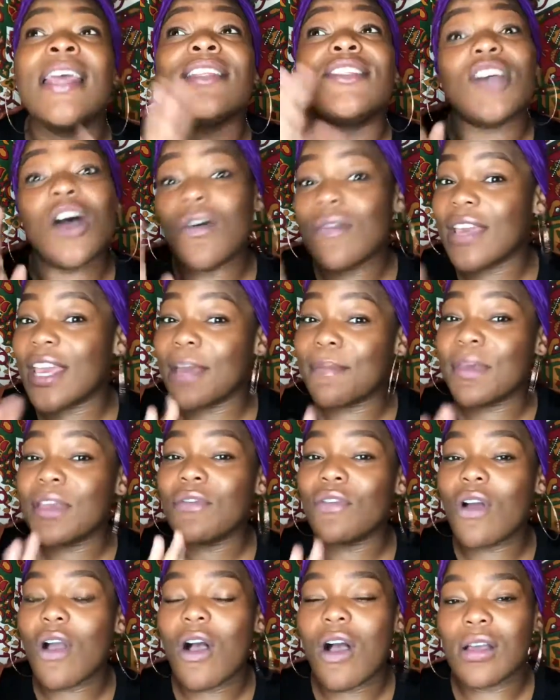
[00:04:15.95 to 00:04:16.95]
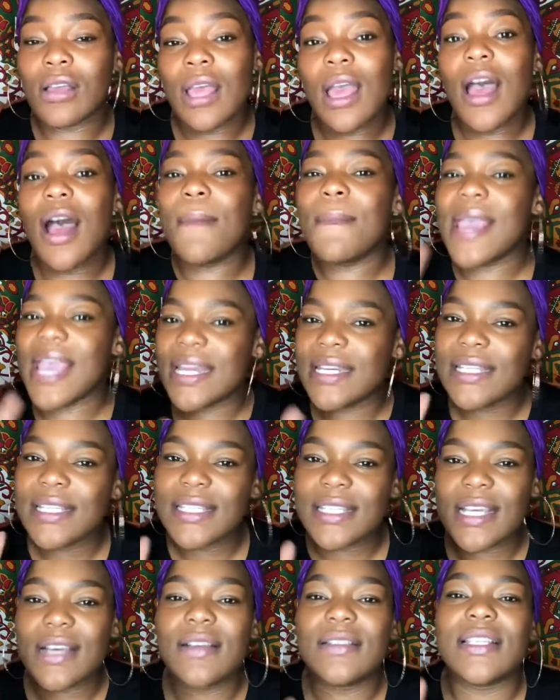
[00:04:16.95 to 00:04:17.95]
Don't get me wrong, Amanda
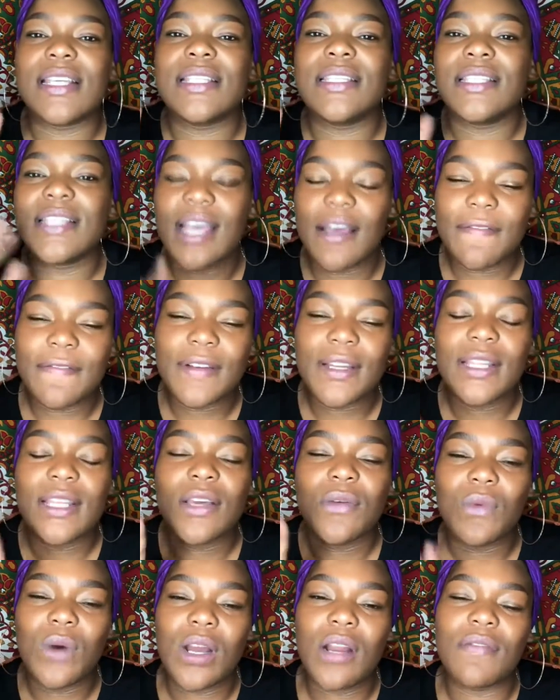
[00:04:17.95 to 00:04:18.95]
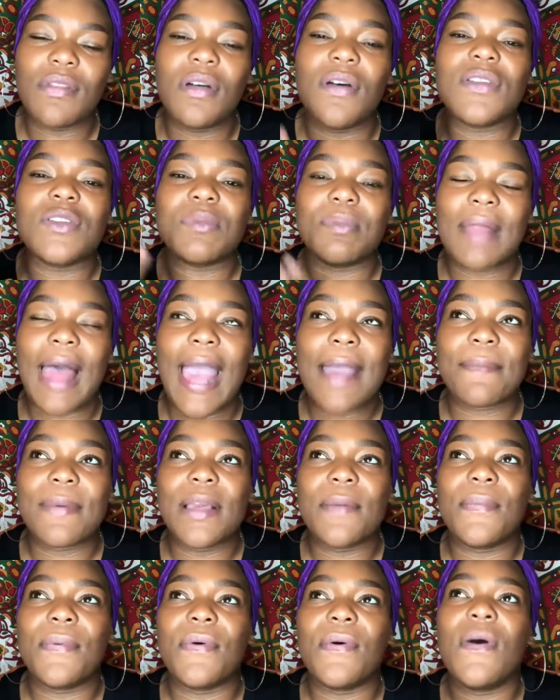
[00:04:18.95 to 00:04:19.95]
Seales is definitely one of those black
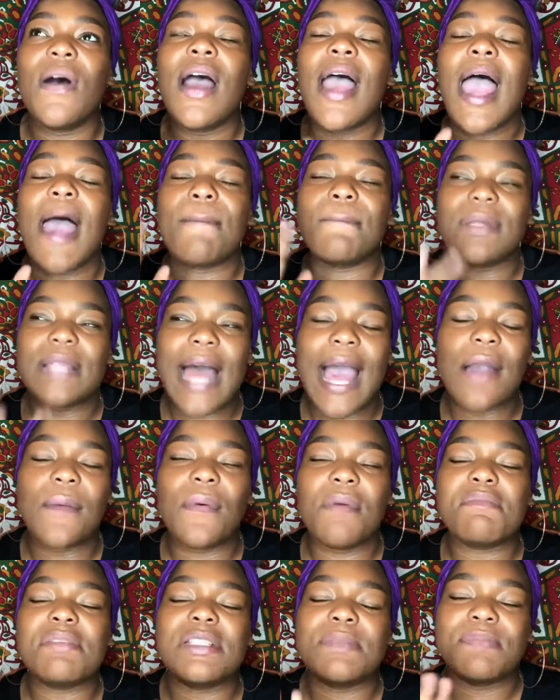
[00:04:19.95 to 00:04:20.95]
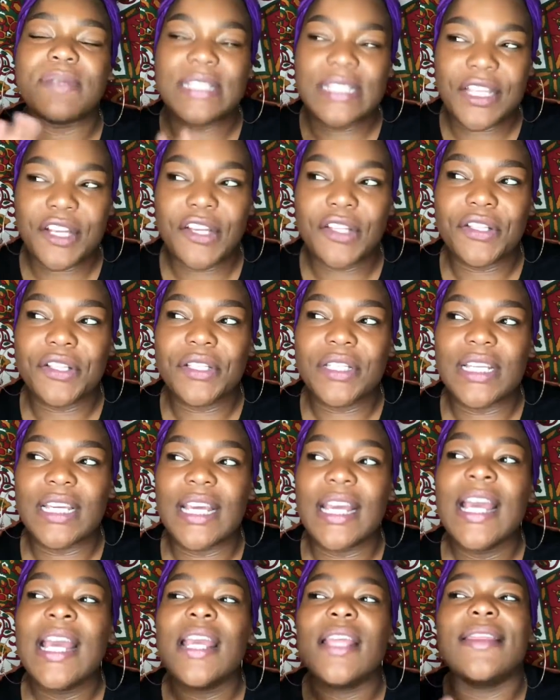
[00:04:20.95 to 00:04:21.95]
people, and black women
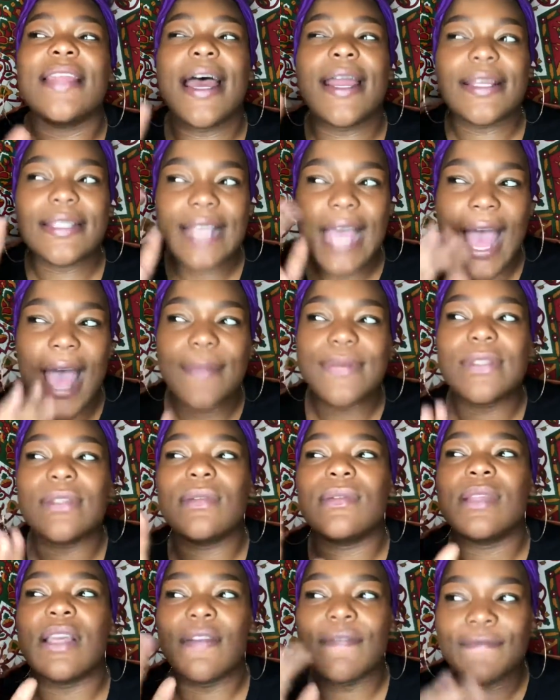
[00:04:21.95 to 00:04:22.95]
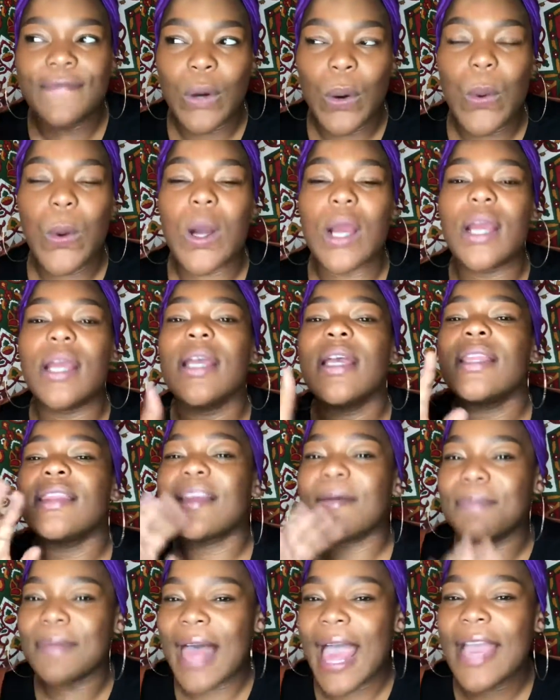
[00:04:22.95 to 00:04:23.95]
particularly, that is absolutely for
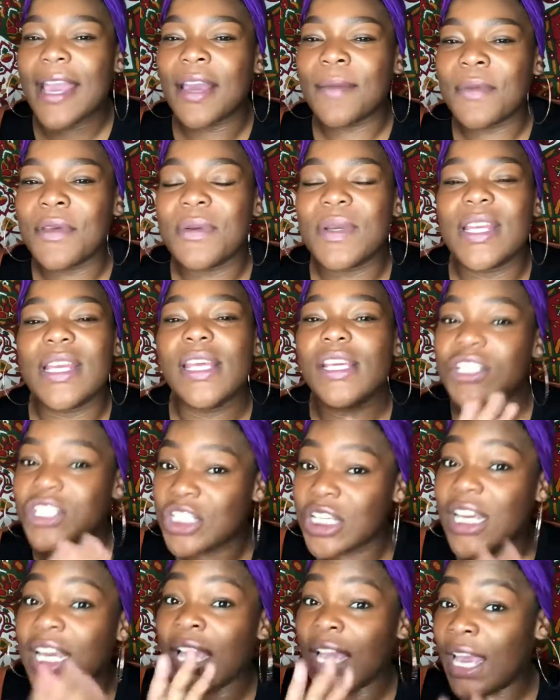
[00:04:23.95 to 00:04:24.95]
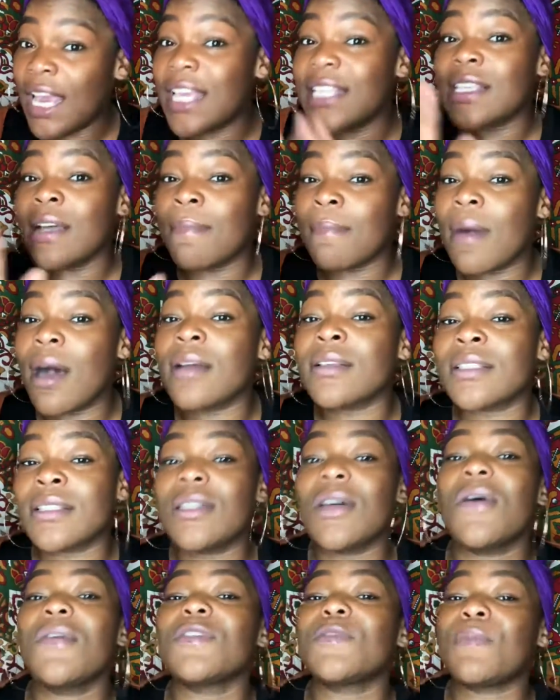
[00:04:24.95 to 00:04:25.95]
the black community. She is amongst
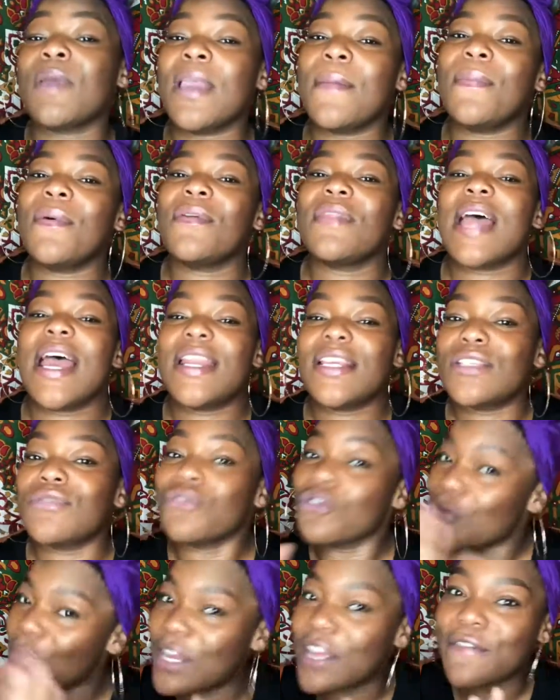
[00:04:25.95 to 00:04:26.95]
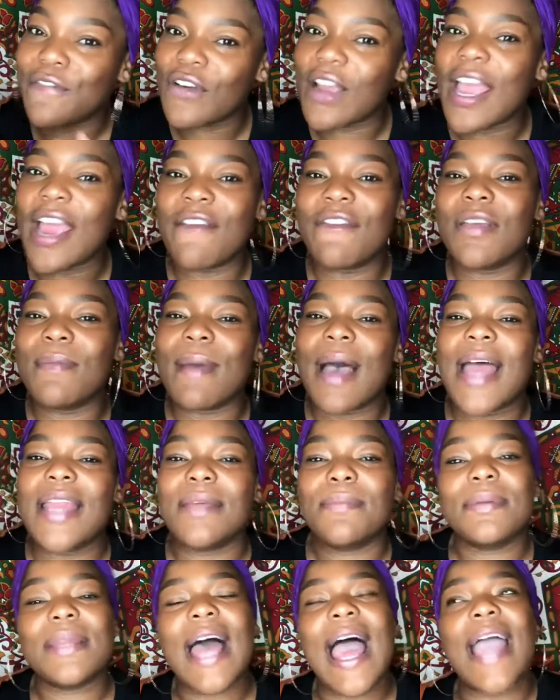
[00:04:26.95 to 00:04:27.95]
those people that is rooting for
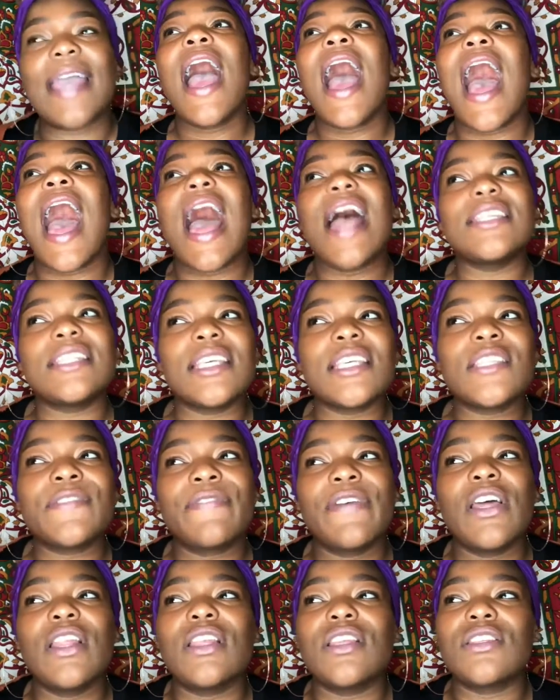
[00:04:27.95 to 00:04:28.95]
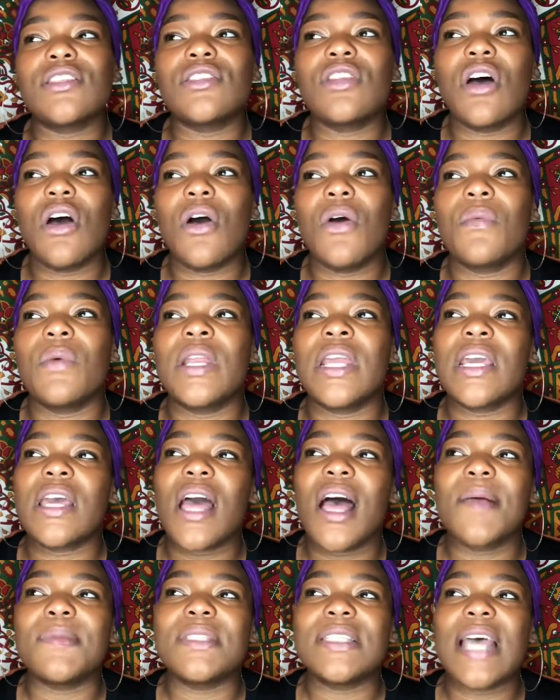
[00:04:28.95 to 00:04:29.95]
everybody black. I just feel as though when it
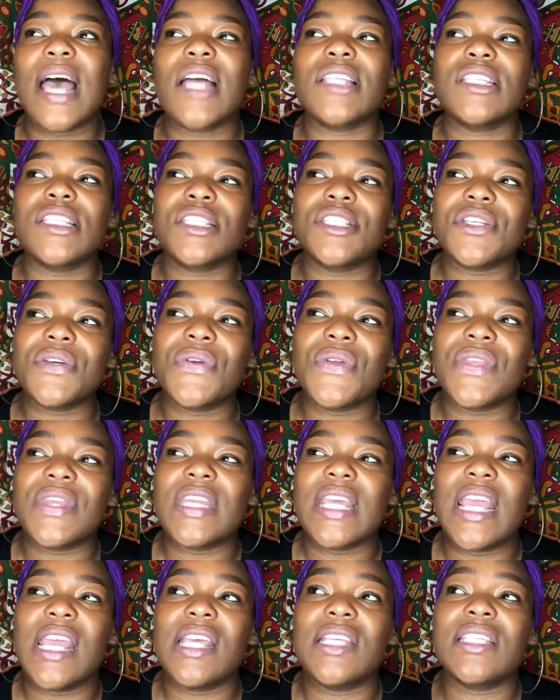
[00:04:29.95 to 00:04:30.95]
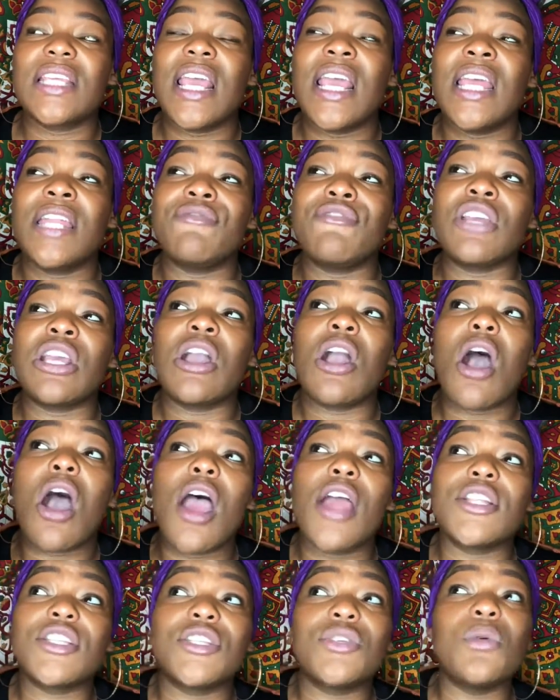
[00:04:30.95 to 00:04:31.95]
comes down to certain things in
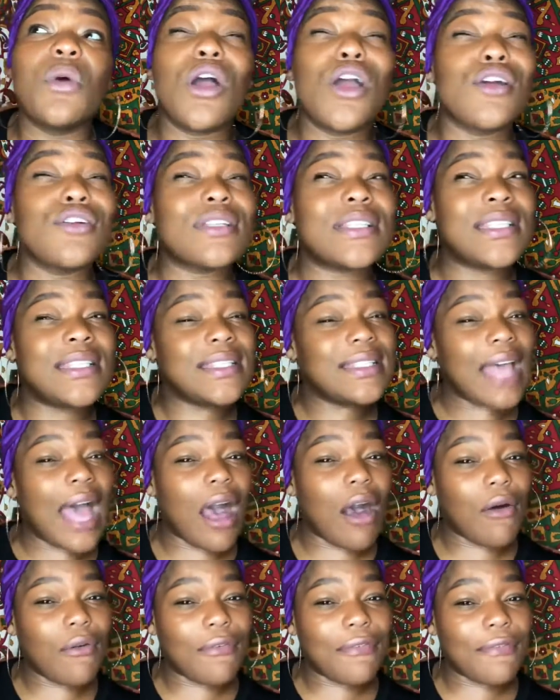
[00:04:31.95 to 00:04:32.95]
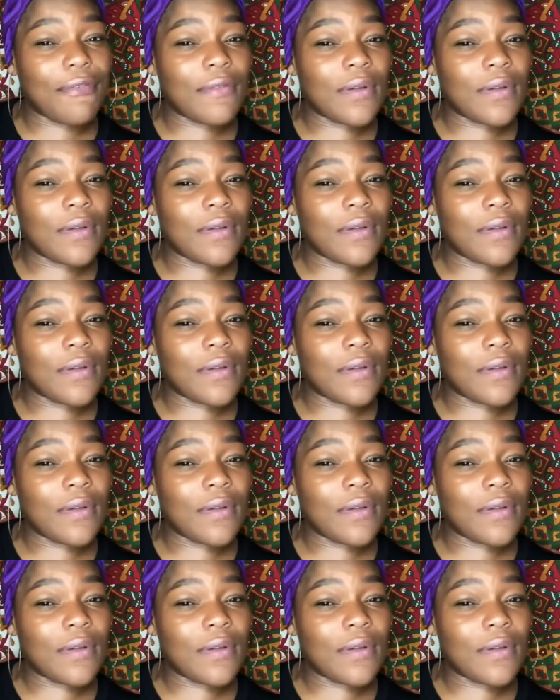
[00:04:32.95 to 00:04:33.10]
regard to herself,